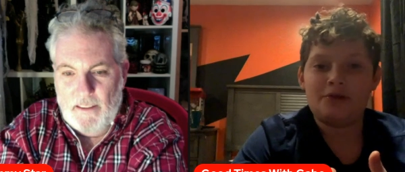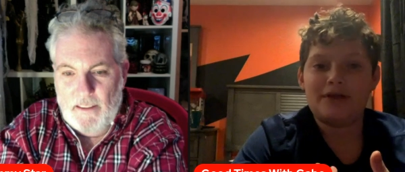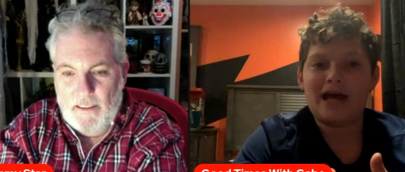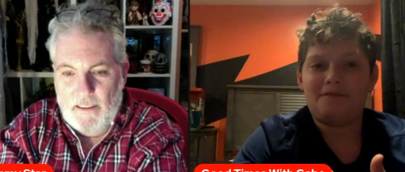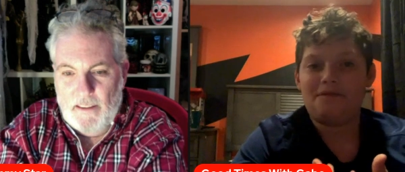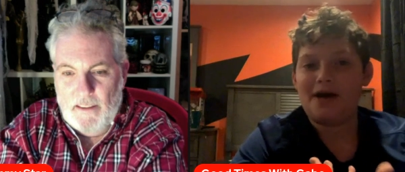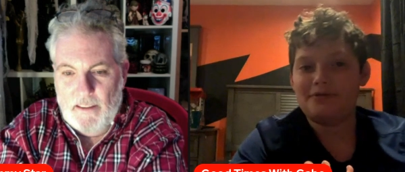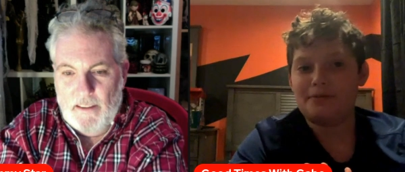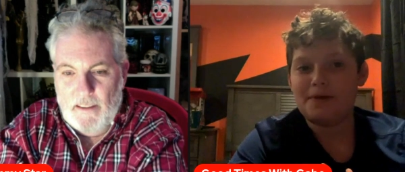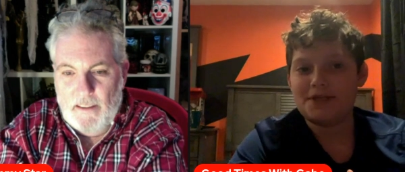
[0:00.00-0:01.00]
Speaker 1: all that,
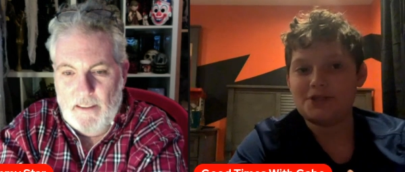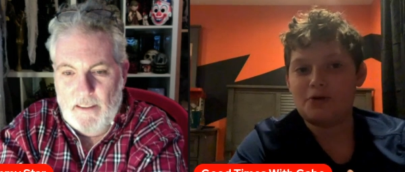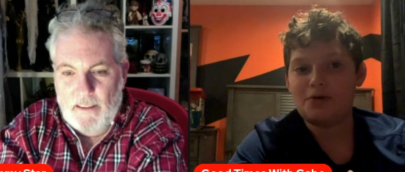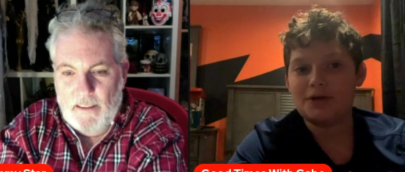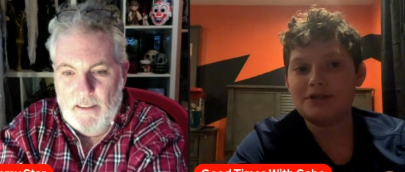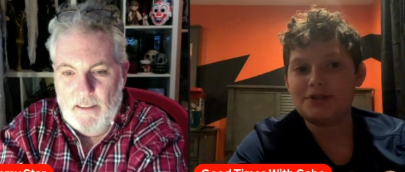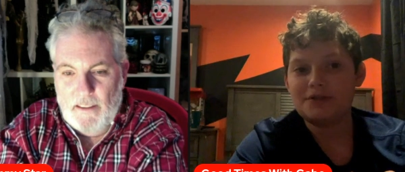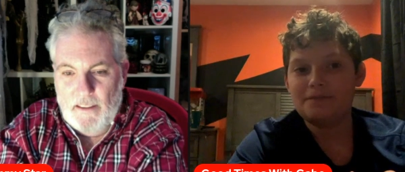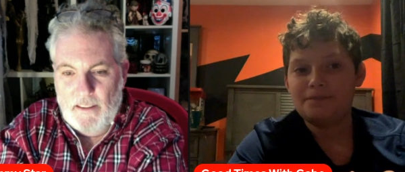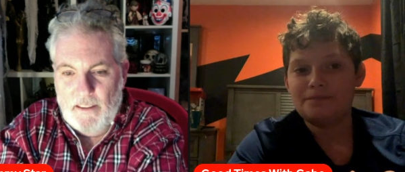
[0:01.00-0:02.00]
find the best
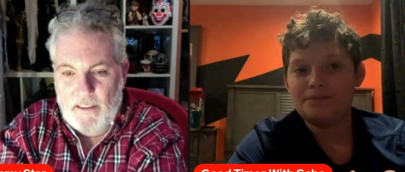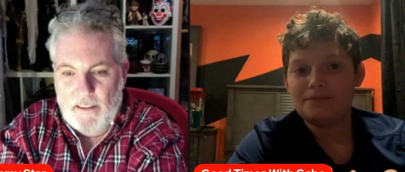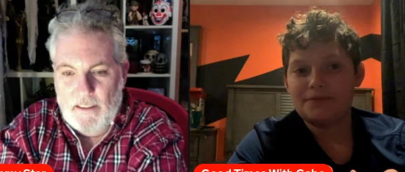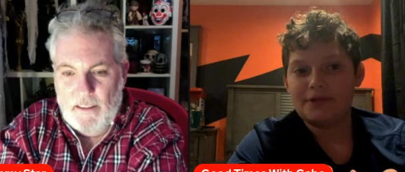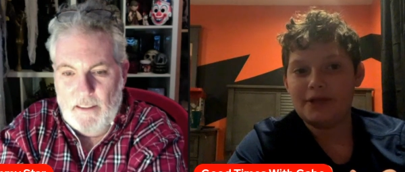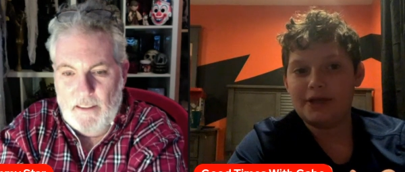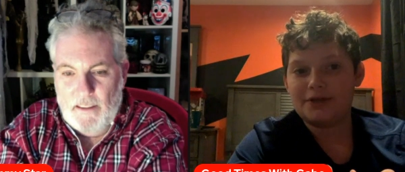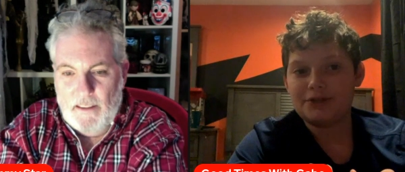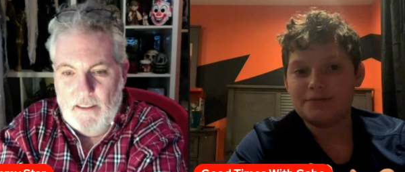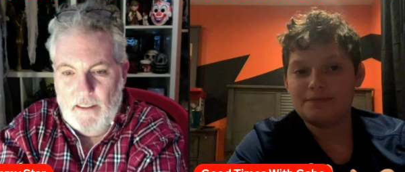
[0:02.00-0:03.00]
horse,
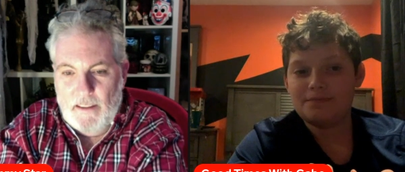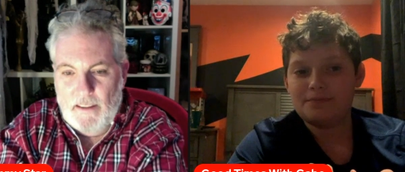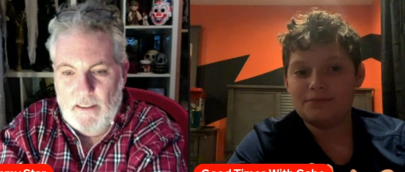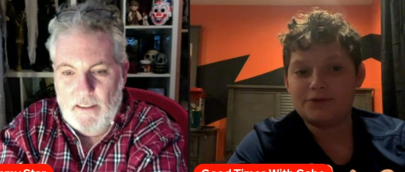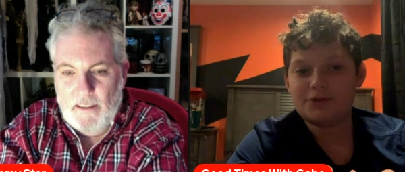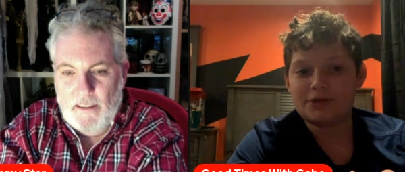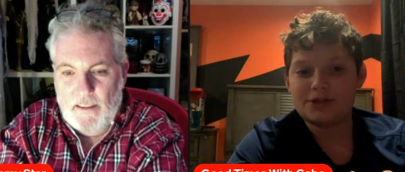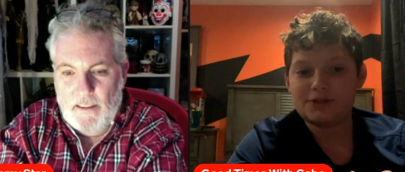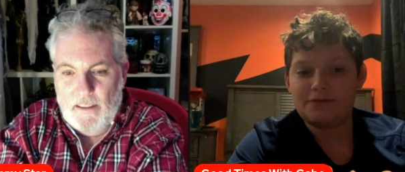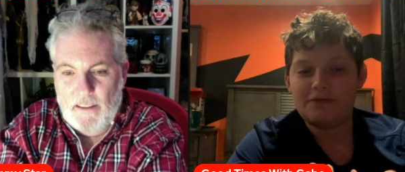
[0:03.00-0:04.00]
and
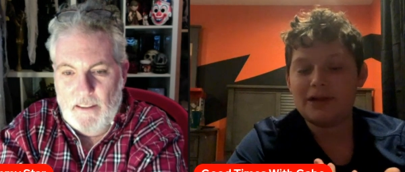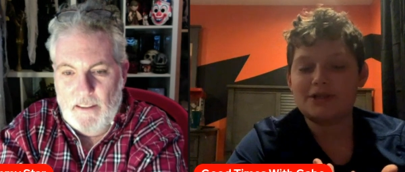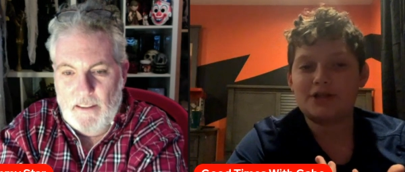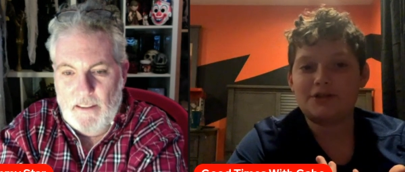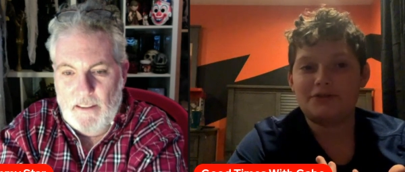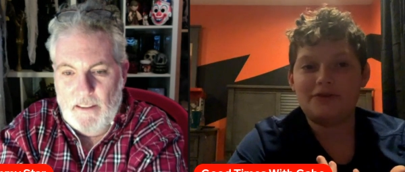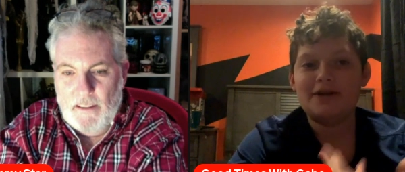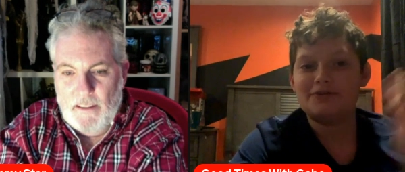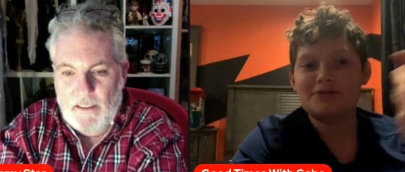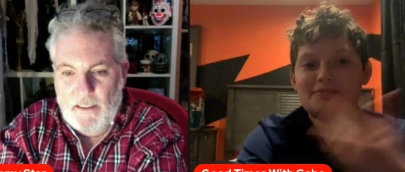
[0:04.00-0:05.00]
just flex on your
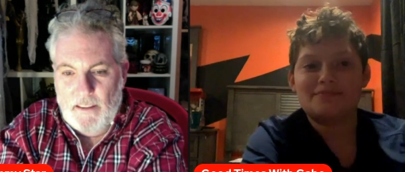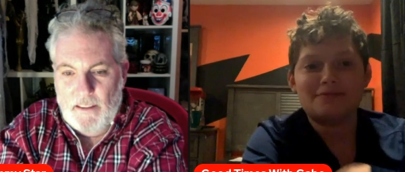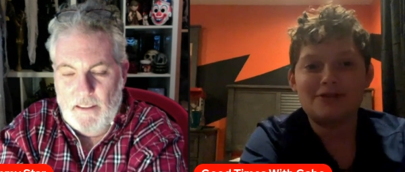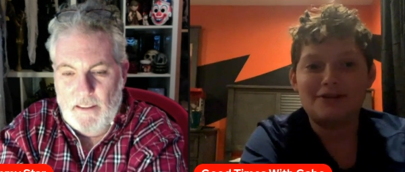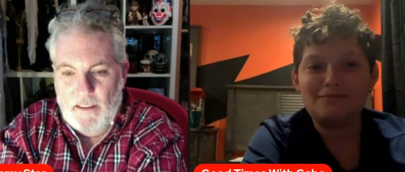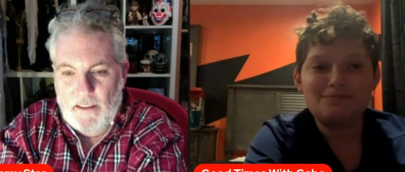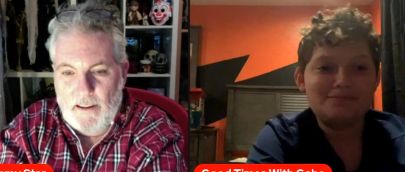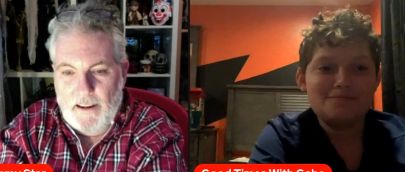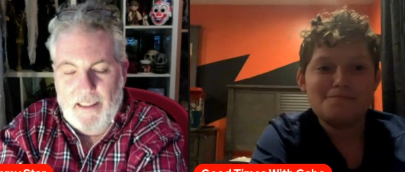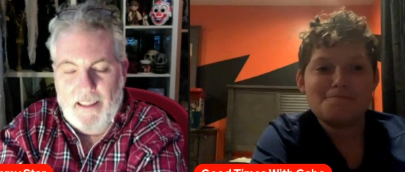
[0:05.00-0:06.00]
friends. You know.
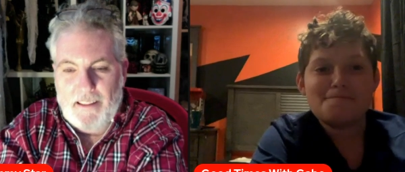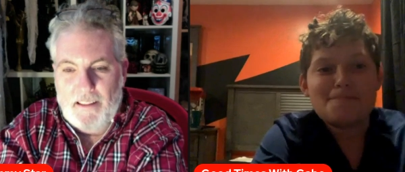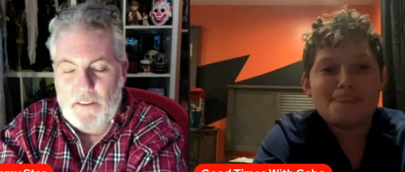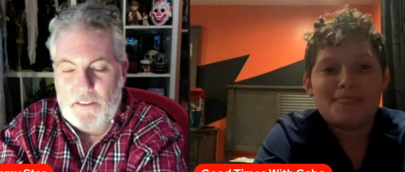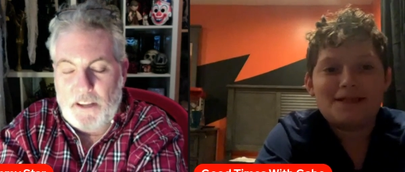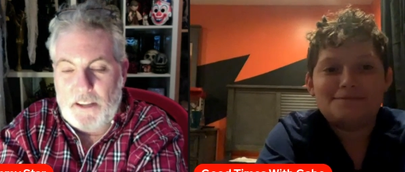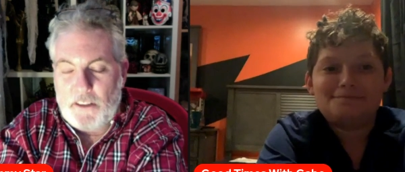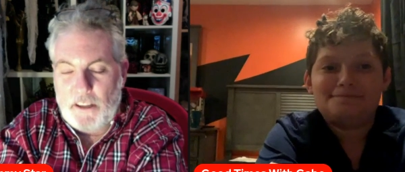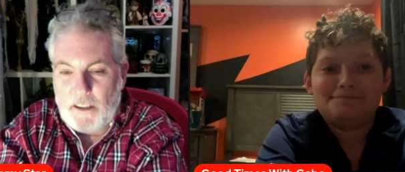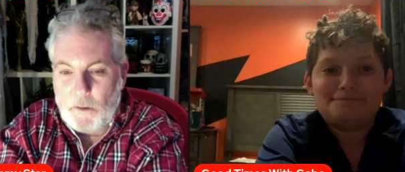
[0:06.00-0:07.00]
Speaker 2: I like love it. So uh,
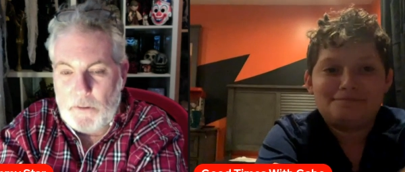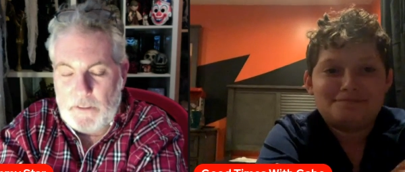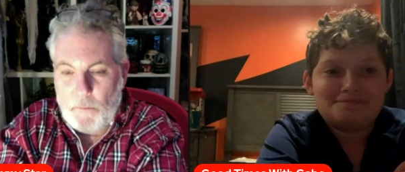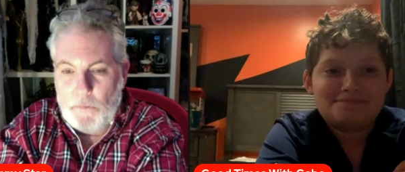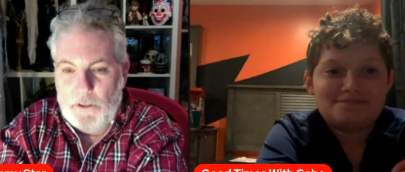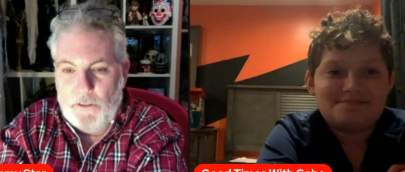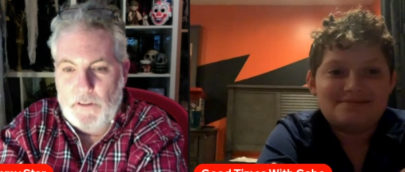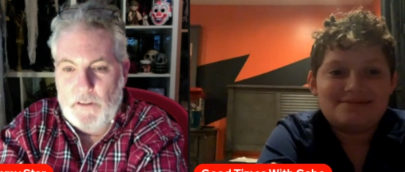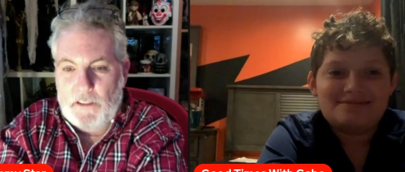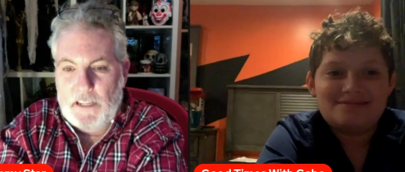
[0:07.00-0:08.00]
that was that one of your
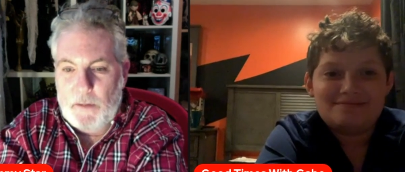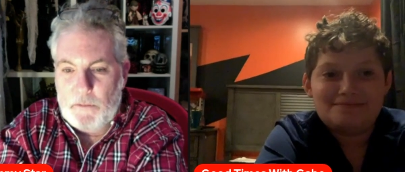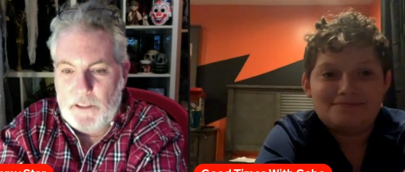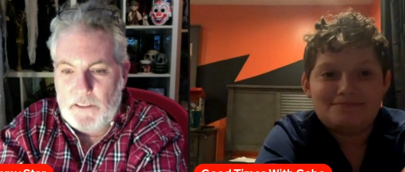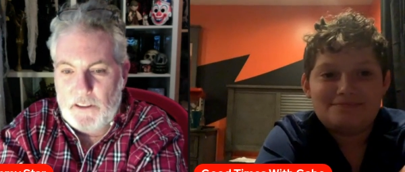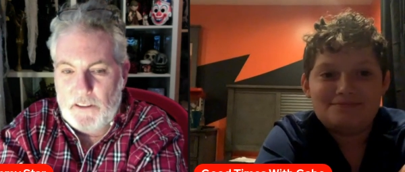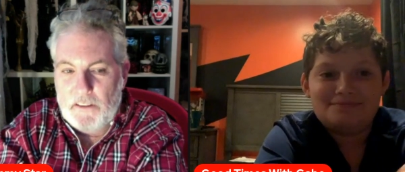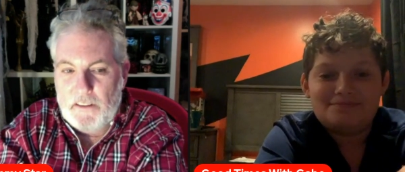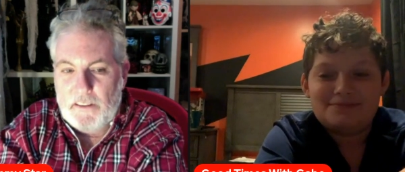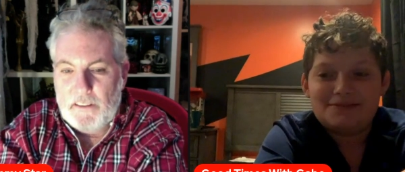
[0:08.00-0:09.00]
favorite games then,
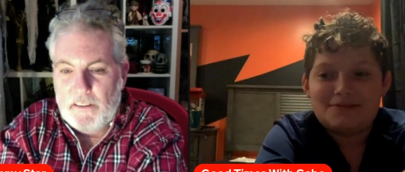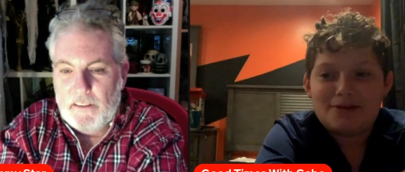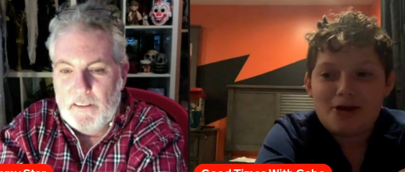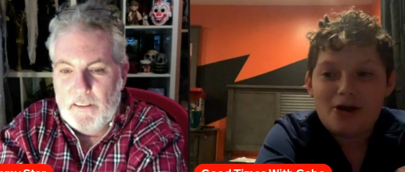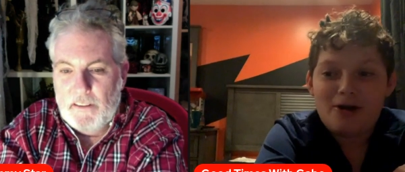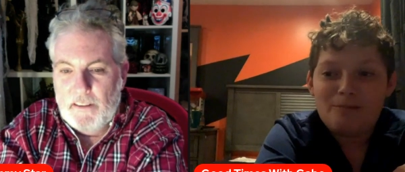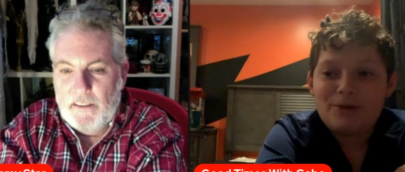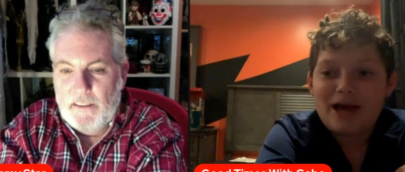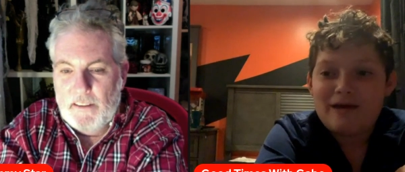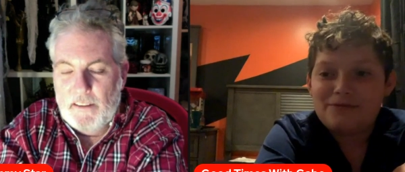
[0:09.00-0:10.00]
Zelda?
Speaker 1: Um,
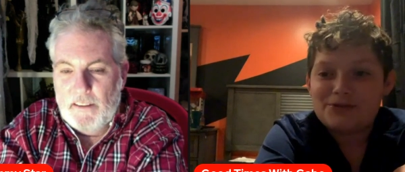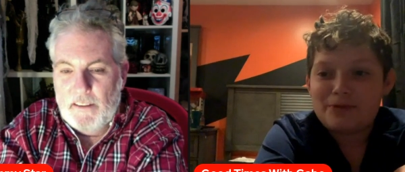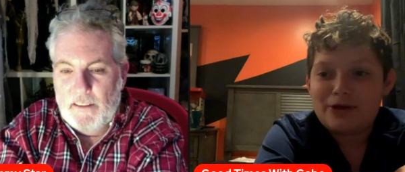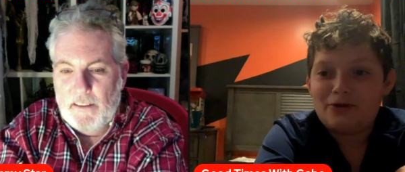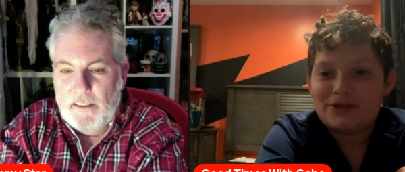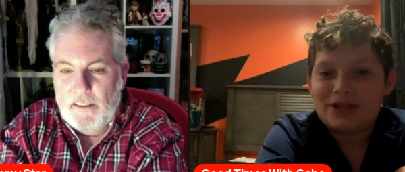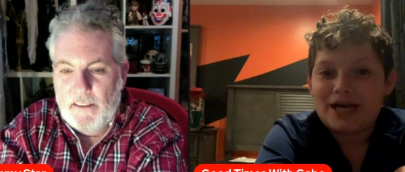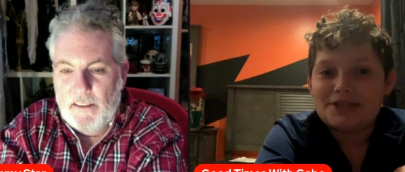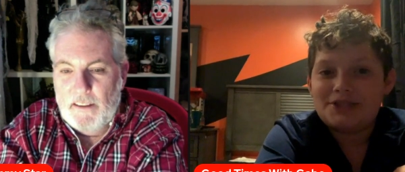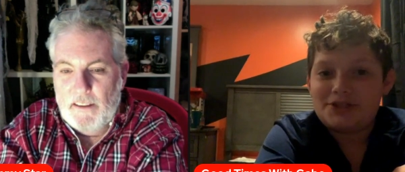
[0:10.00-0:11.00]
yeah, I've spent over
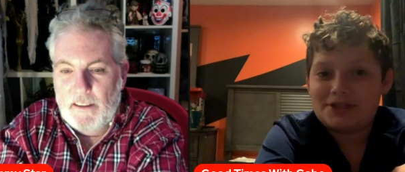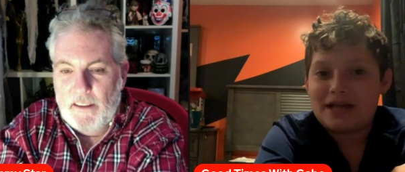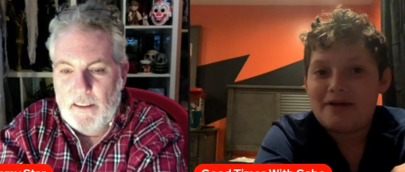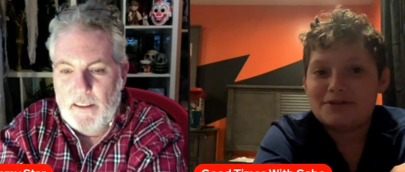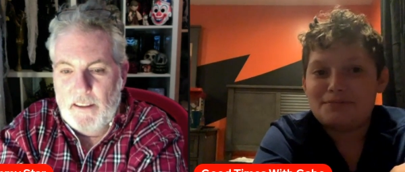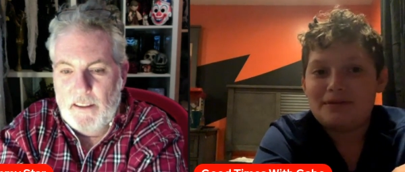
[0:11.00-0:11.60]
ninety six hours